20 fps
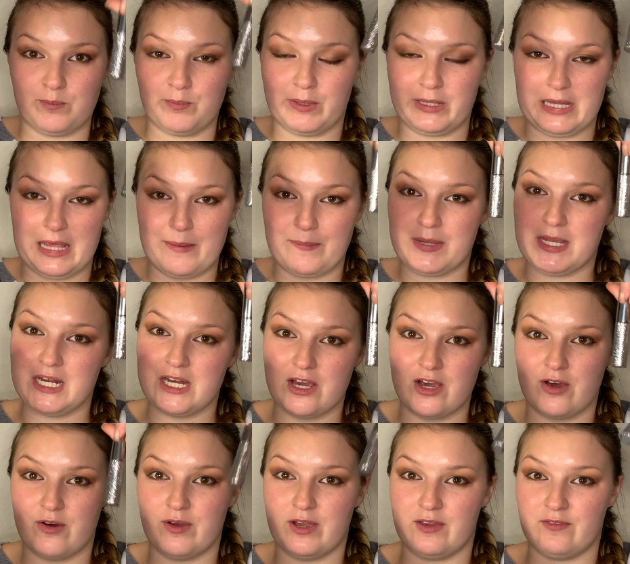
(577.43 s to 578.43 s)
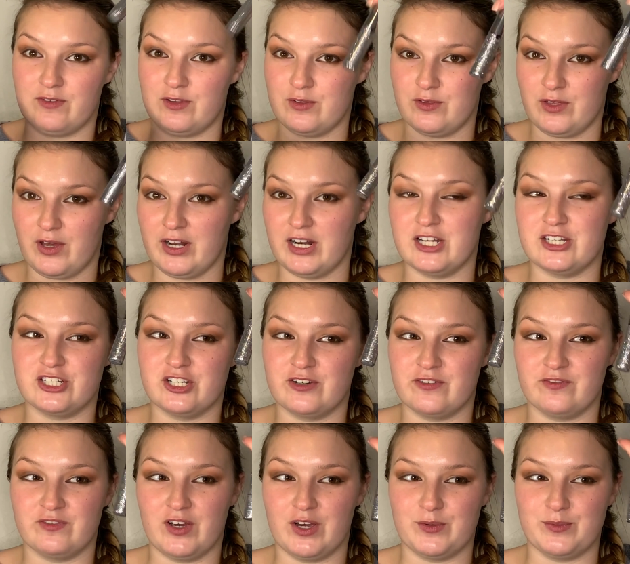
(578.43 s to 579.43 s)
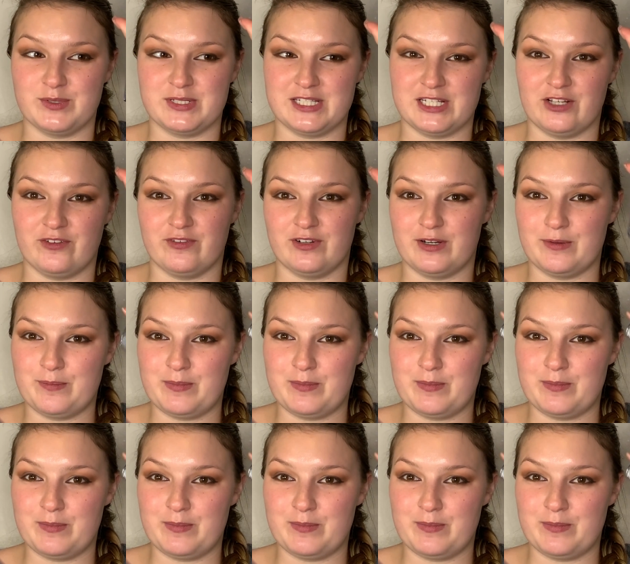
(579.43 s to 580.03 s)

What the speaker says: but let me know if you thought I should have gone with silver